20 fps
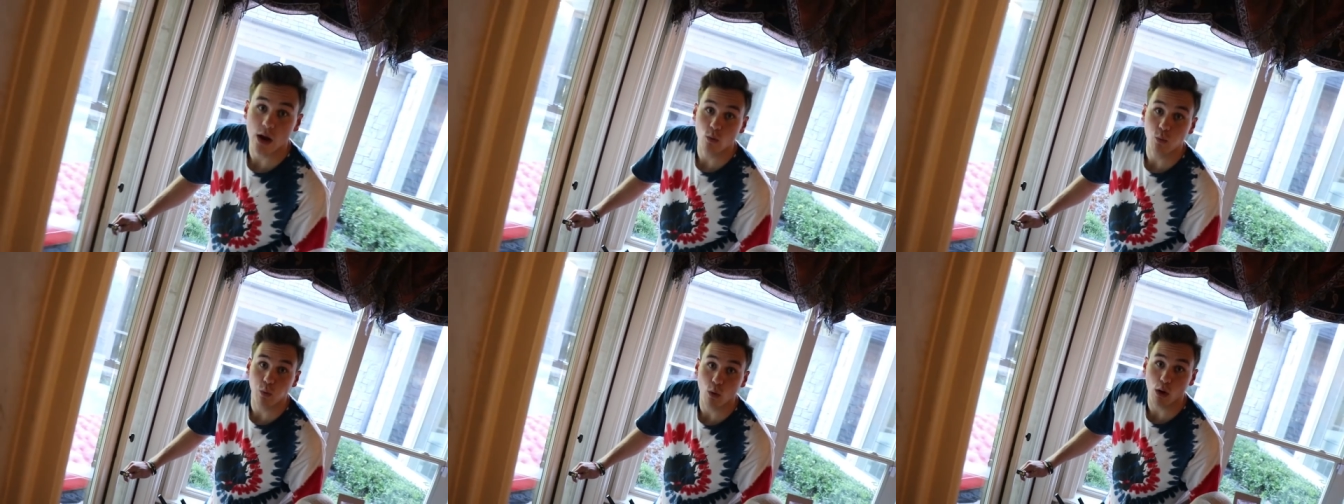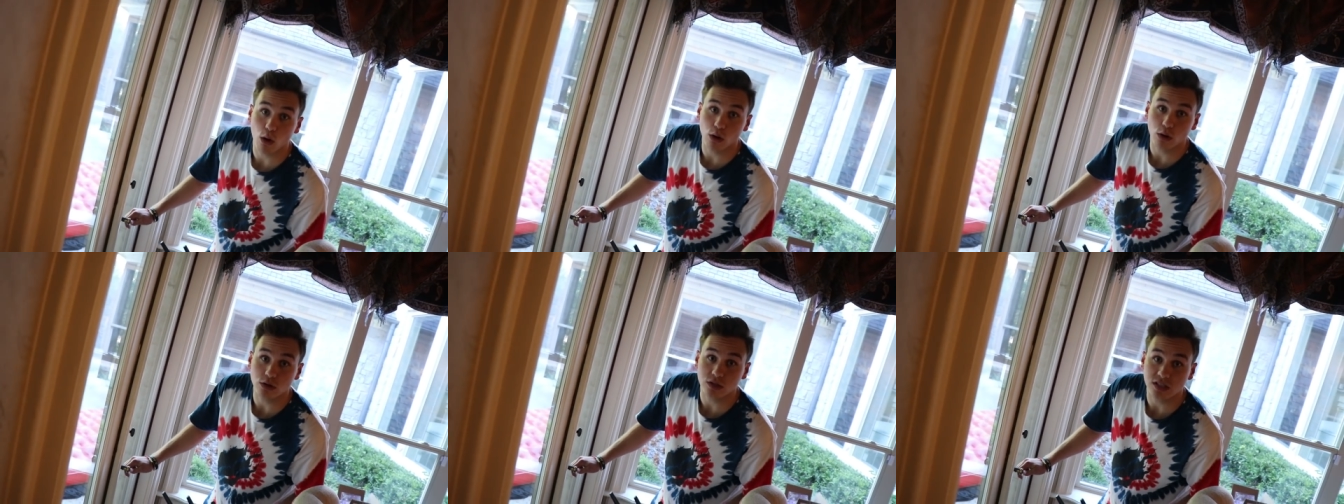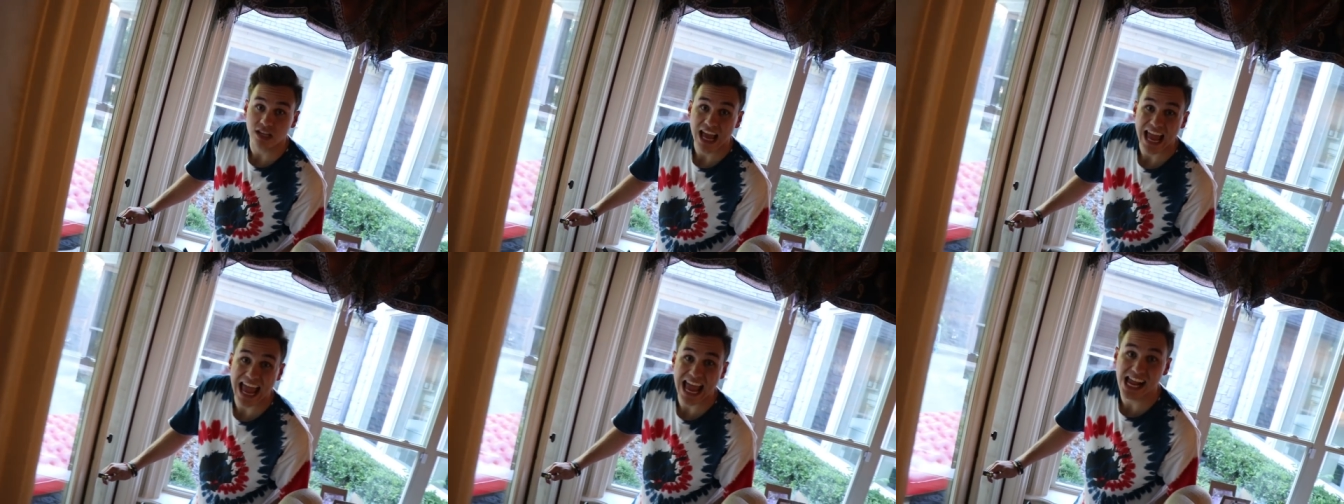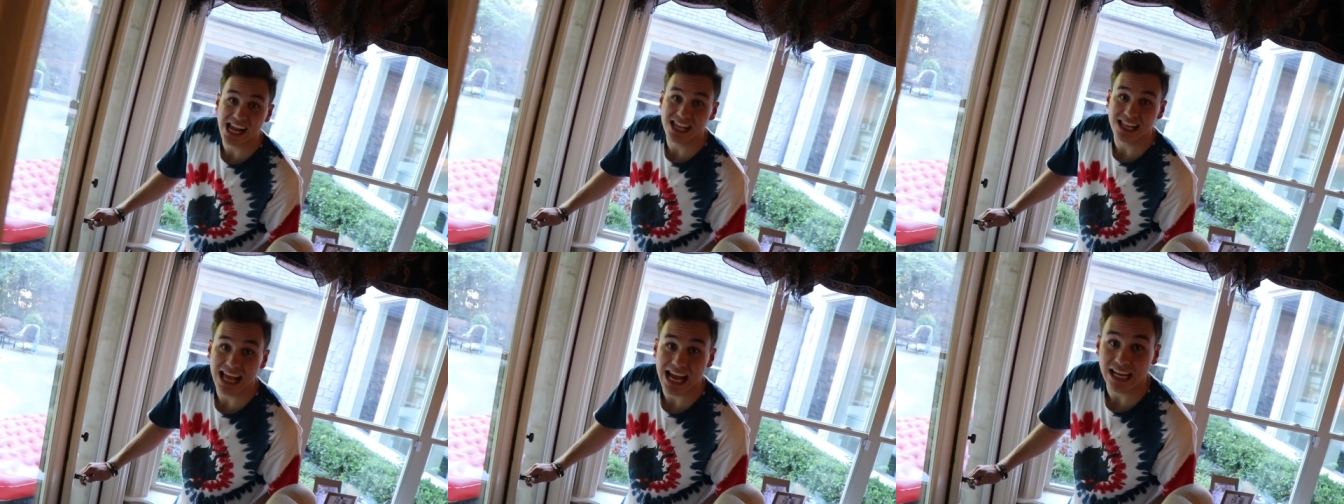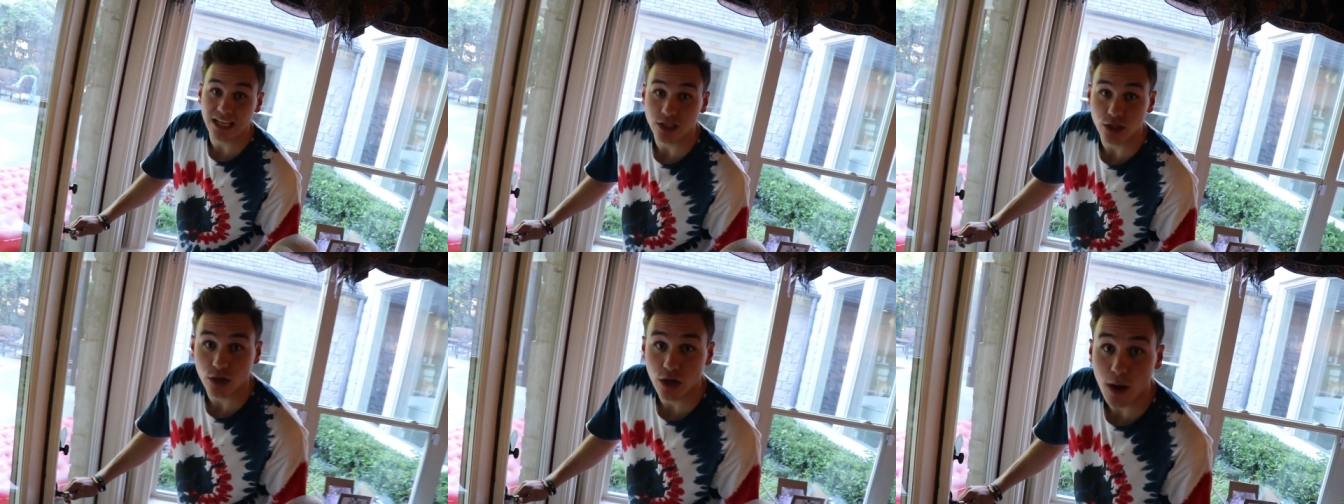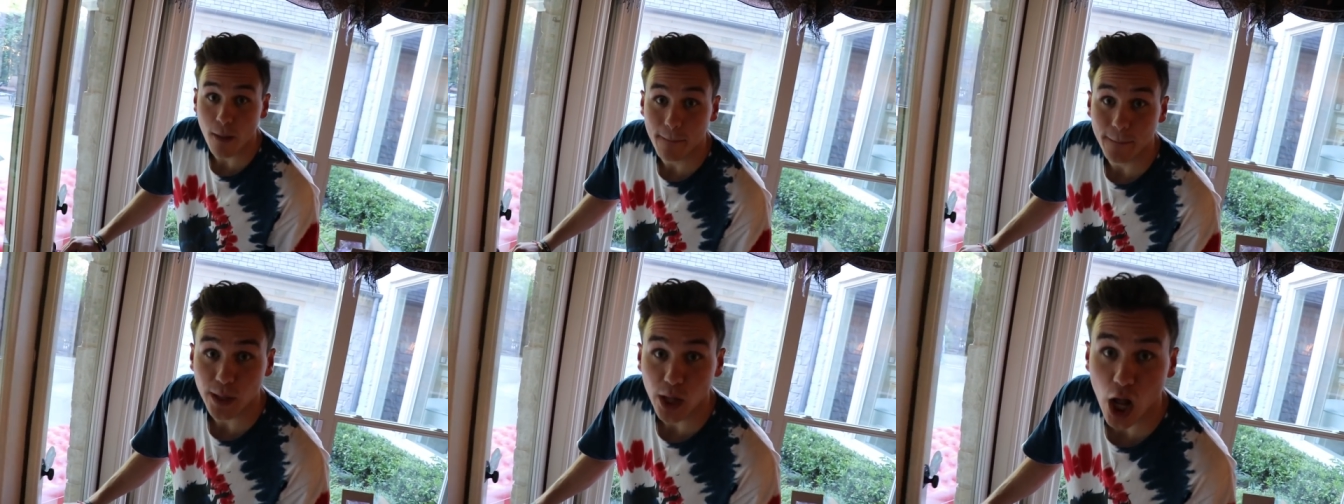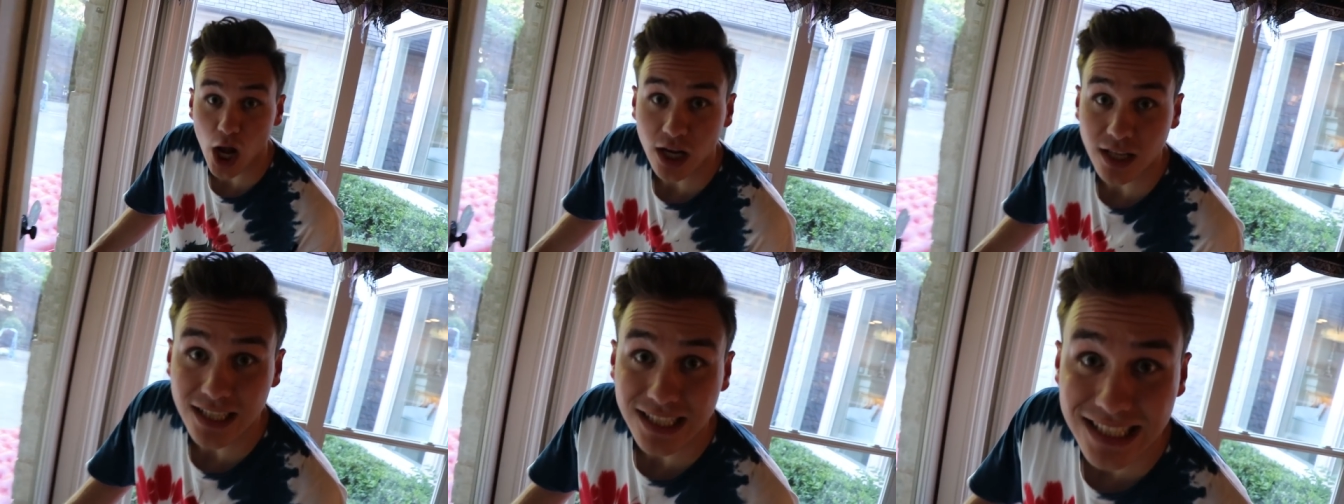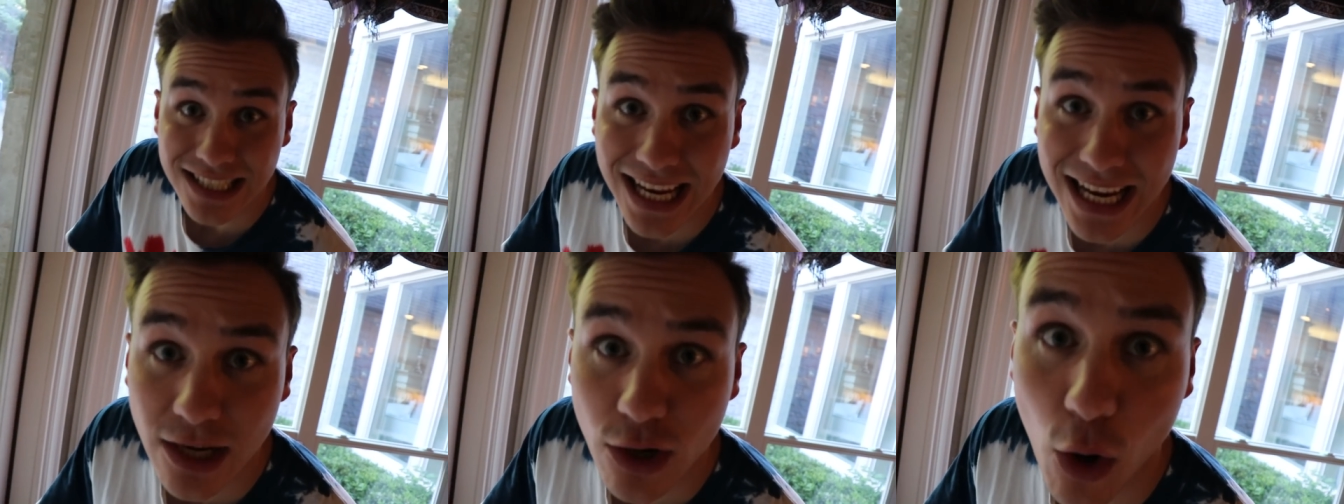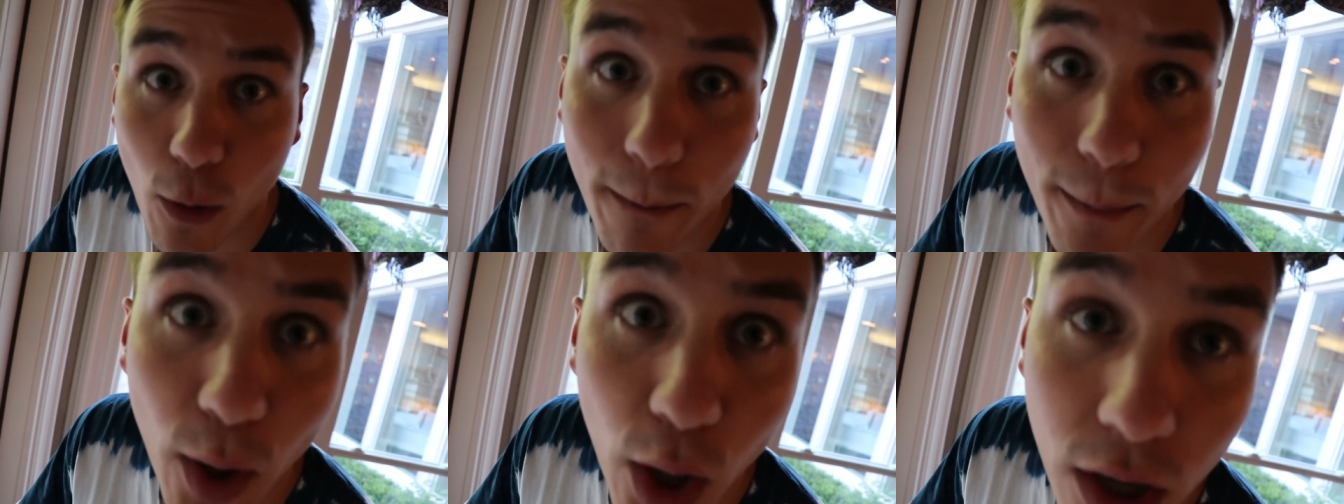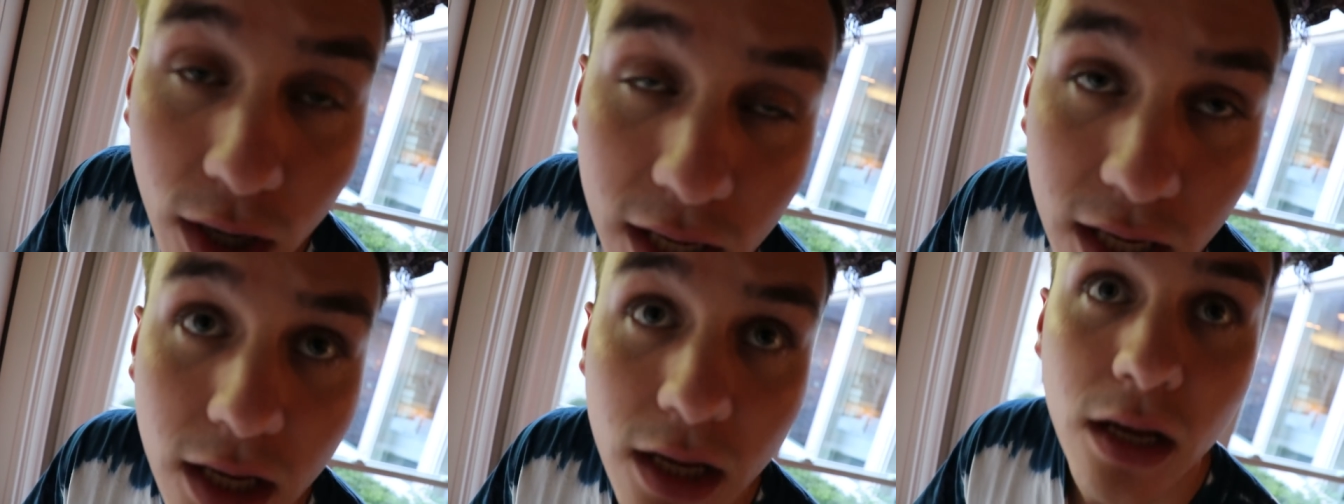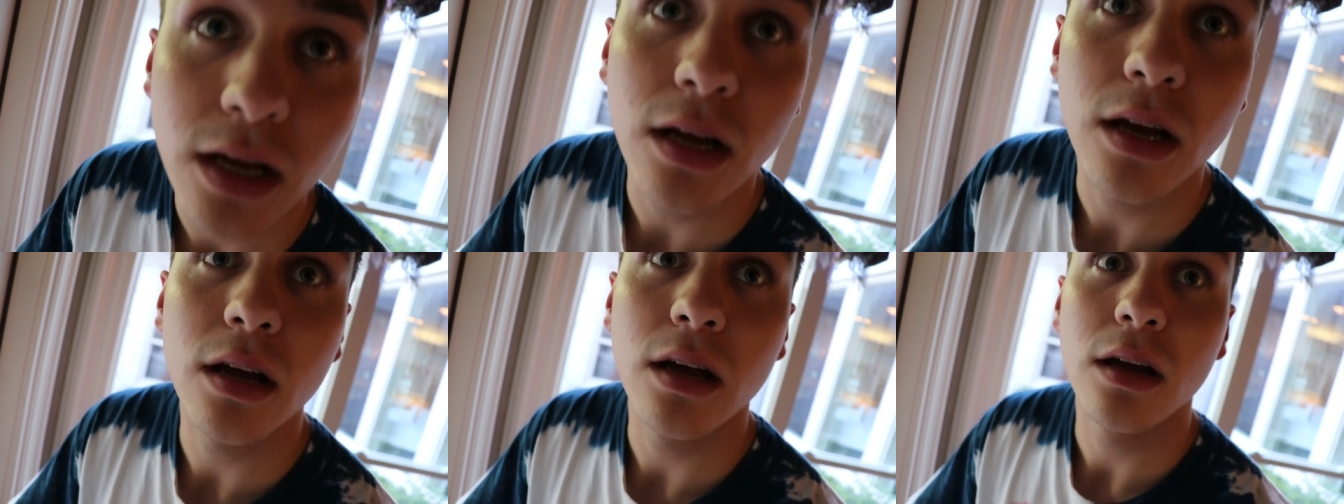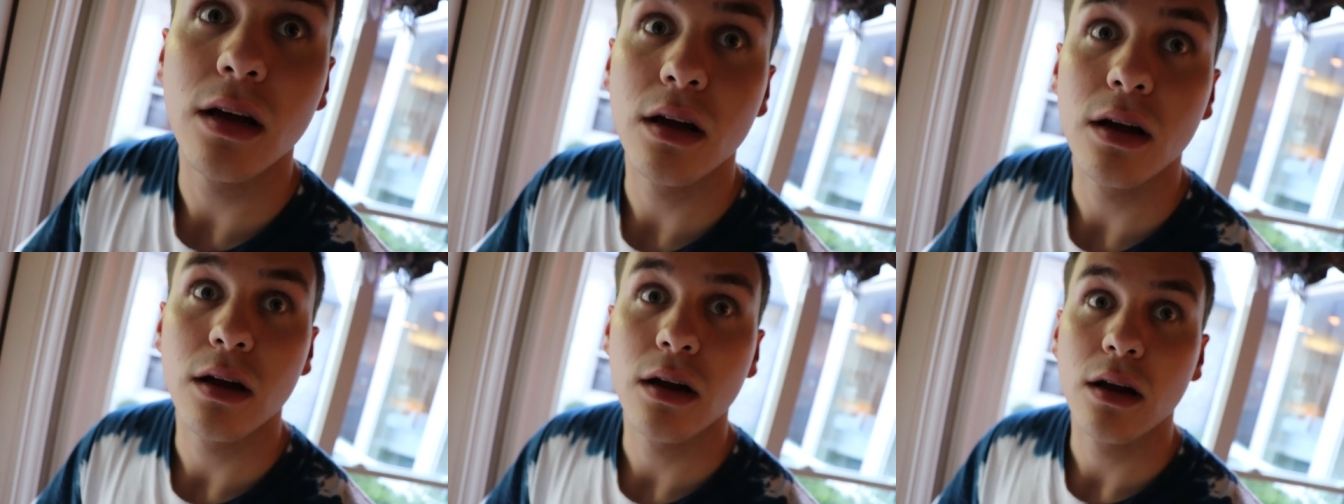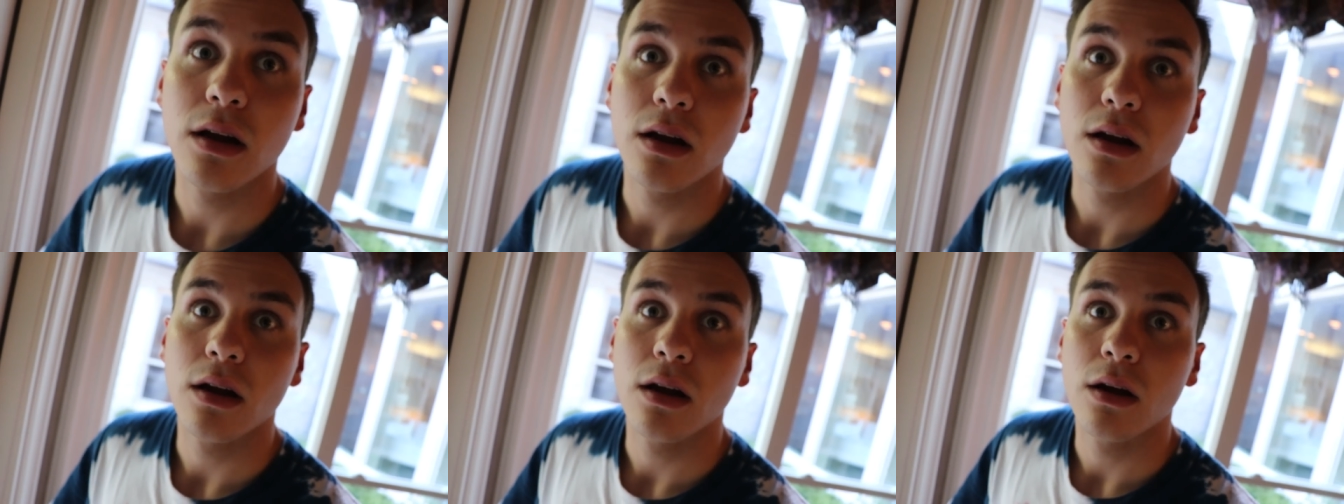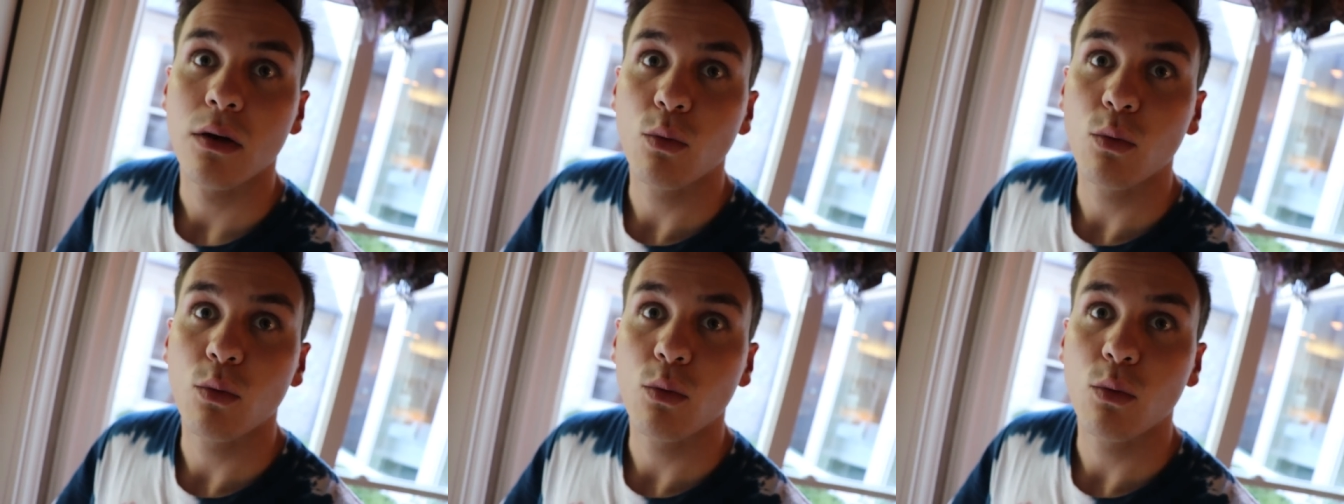and walls and glass are gonna block the signal. That's Barney. Not how it works.